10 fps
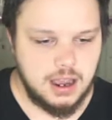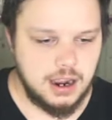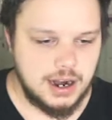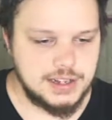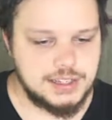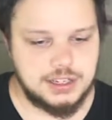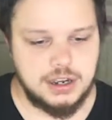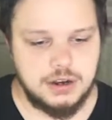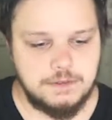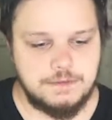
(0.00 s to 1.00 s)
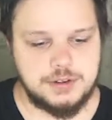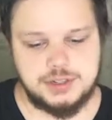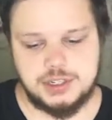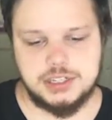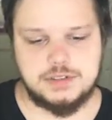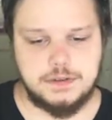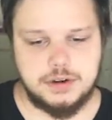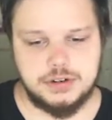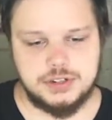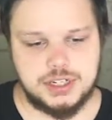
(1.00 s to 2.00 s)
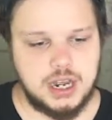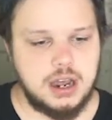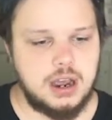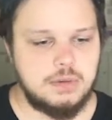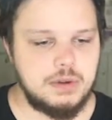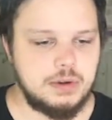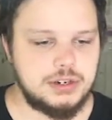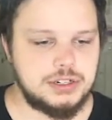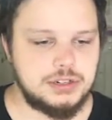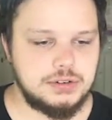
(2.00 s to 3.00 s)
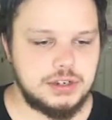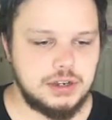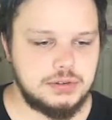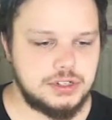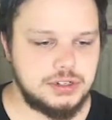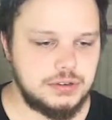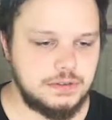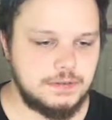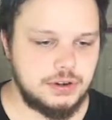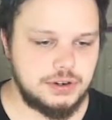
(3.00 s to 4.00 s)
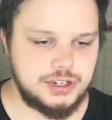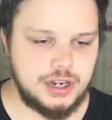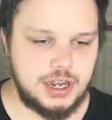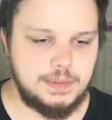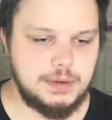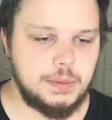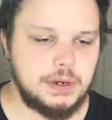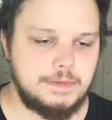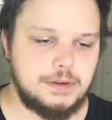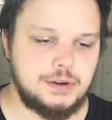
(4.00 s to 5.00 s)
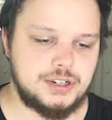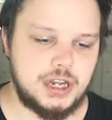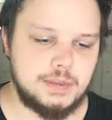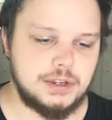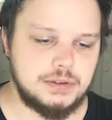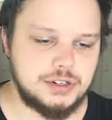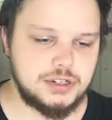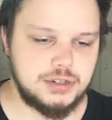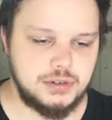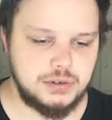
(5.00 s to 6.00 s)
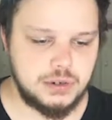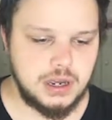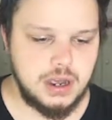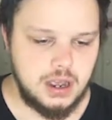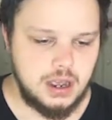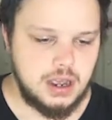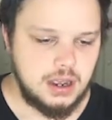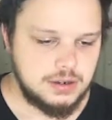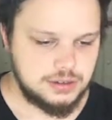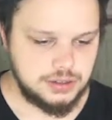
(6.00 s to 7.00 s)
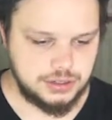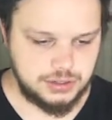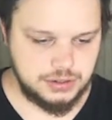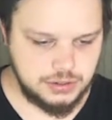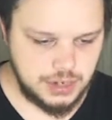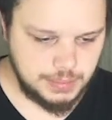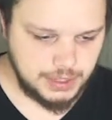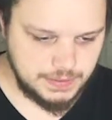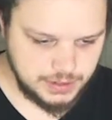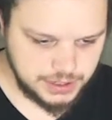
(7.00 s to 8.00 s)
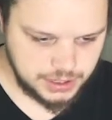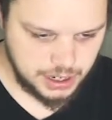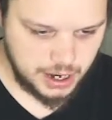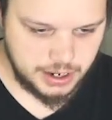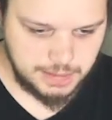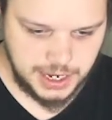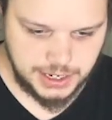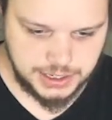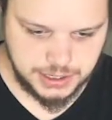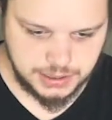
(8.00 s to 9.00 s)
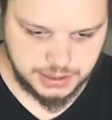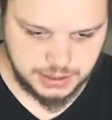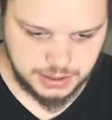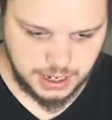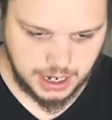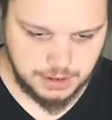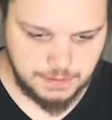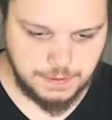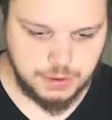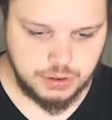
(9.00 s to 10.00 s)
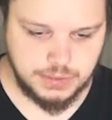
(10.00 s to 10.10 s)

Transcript: Alright, so first things first, we want to go to Photoshop, open up Photoshop, go to, I believe it's Automate and Photo